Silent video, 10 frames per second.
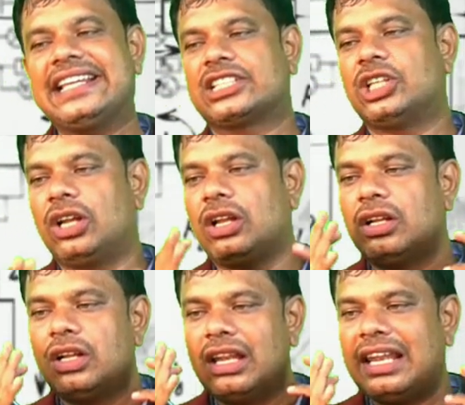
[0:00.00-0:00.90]
is the
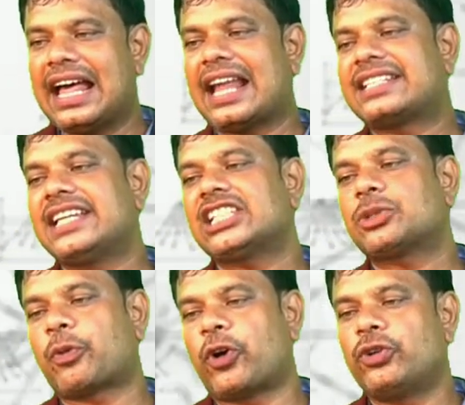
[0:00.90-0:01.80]

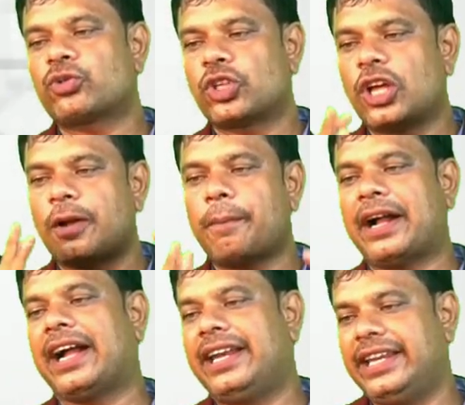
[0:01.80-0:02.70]
largest producer of
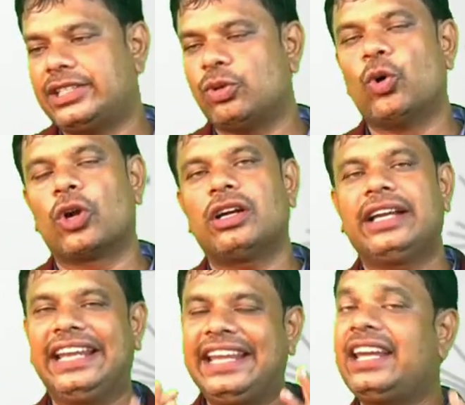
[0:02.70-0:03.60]
manganese ore
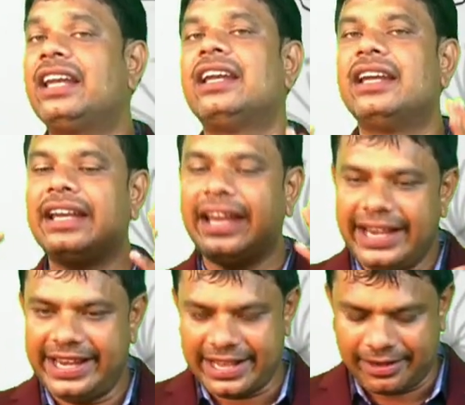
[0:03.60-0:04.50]
in
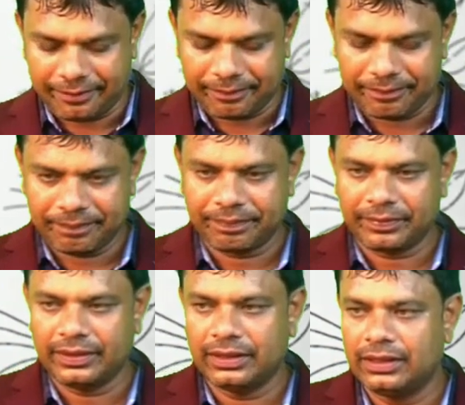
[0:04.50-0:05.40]
India.
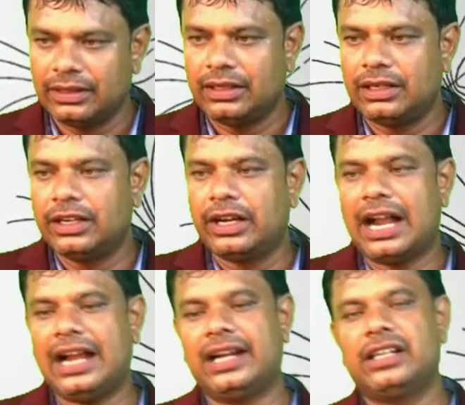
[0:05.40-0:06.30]

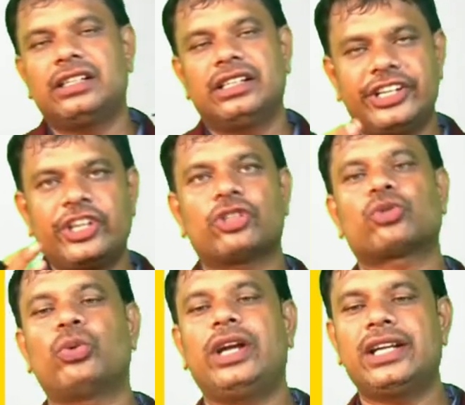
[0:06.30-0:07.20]
And dear
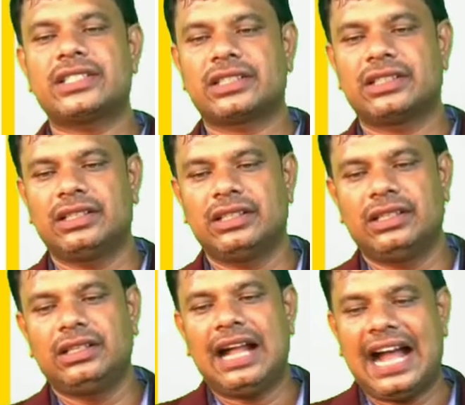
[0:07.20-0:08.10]
students,
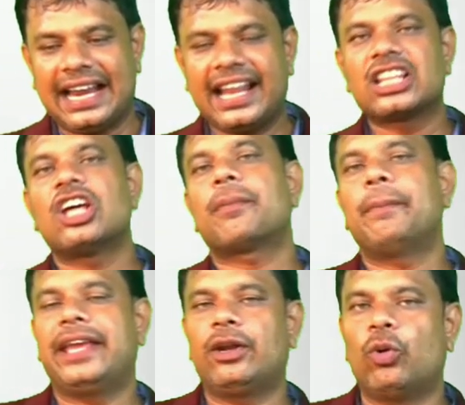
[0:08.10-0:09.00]
another
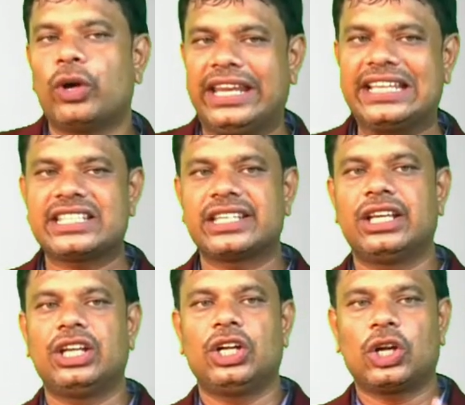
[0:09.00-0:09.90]
main ore is
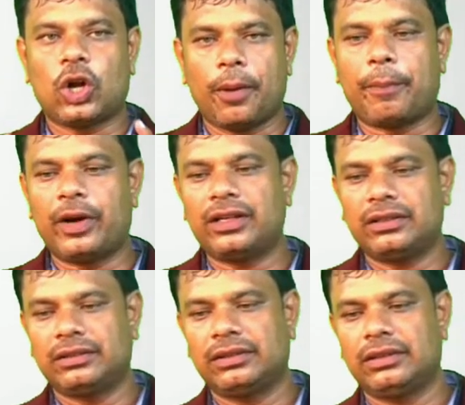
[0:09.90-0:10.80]
copper.
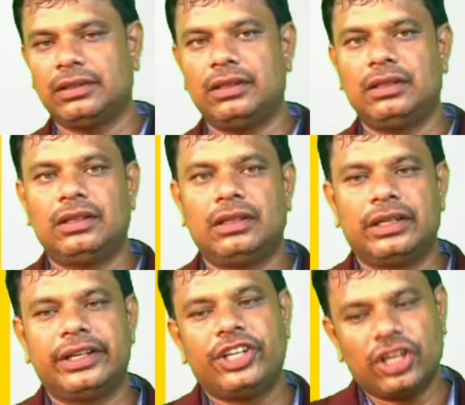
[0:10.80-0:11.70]

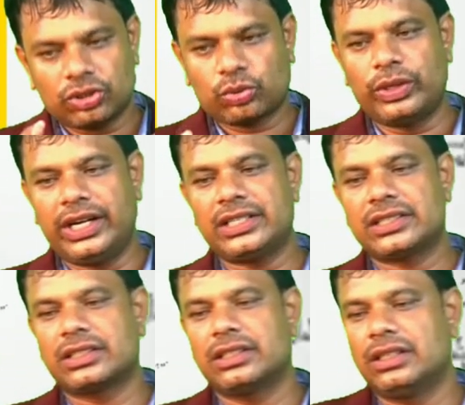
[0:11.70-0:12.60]
Dear students,